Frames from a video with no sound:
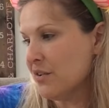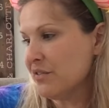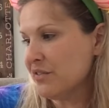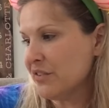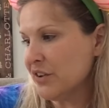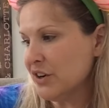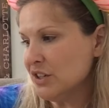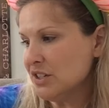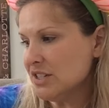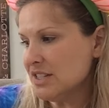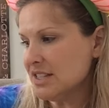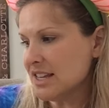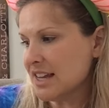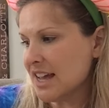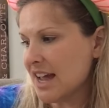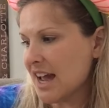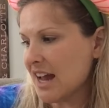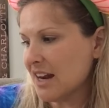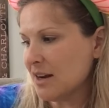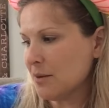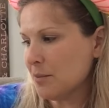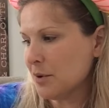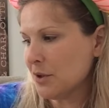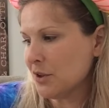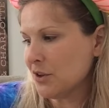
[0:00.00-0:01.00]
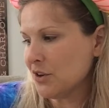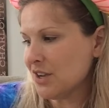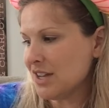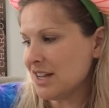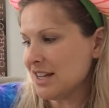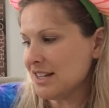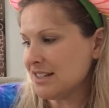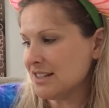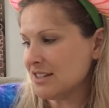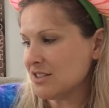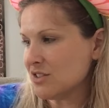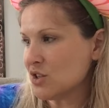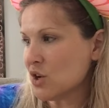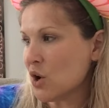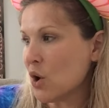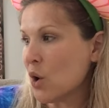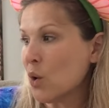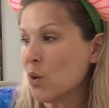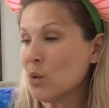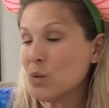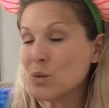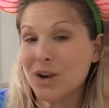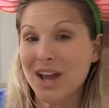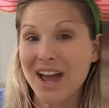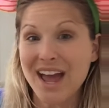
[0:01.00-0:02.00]
First, the caterpillar eats its
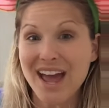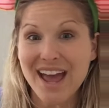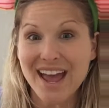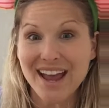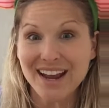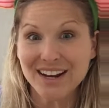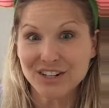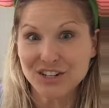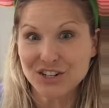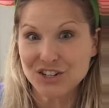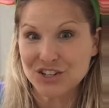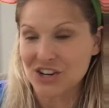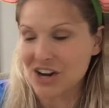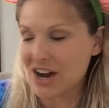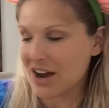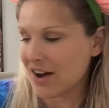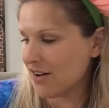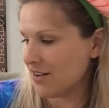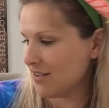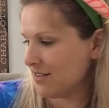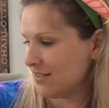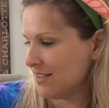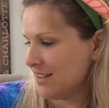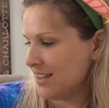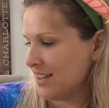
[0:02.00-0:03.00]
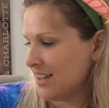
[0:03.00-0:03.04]
own eggshell.